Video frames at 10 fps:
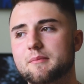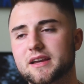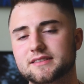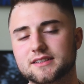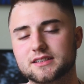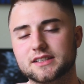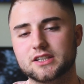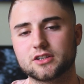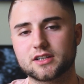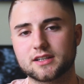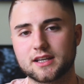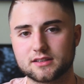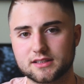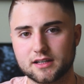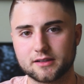basically you're gonna
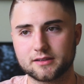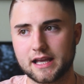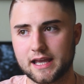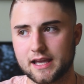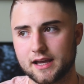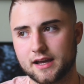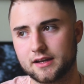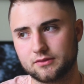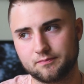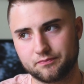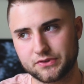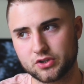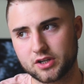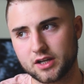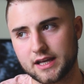get there and
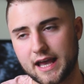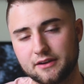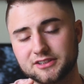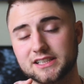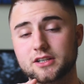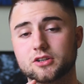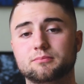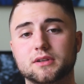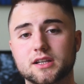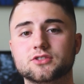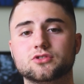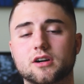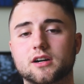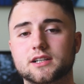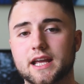you're gonna have to get your blood
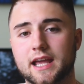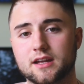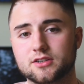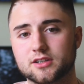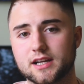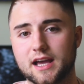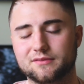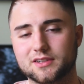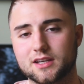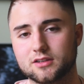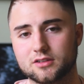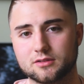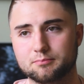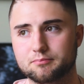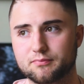drawn and you're gonna have to get
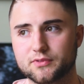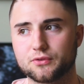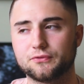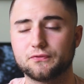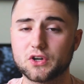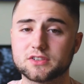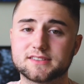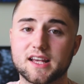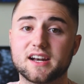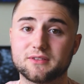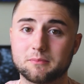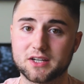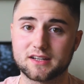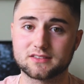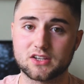your your first set of
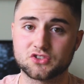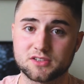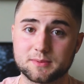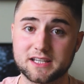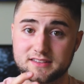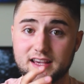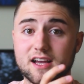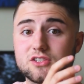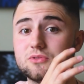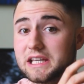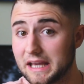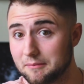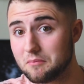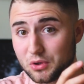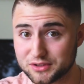immunizations, because yeah, you
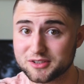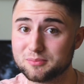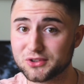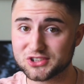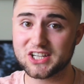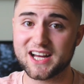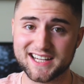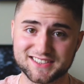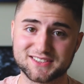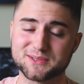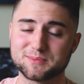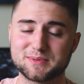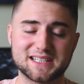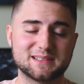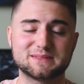get multiple shots through
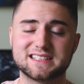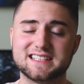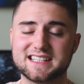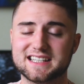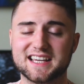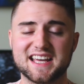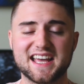B M T.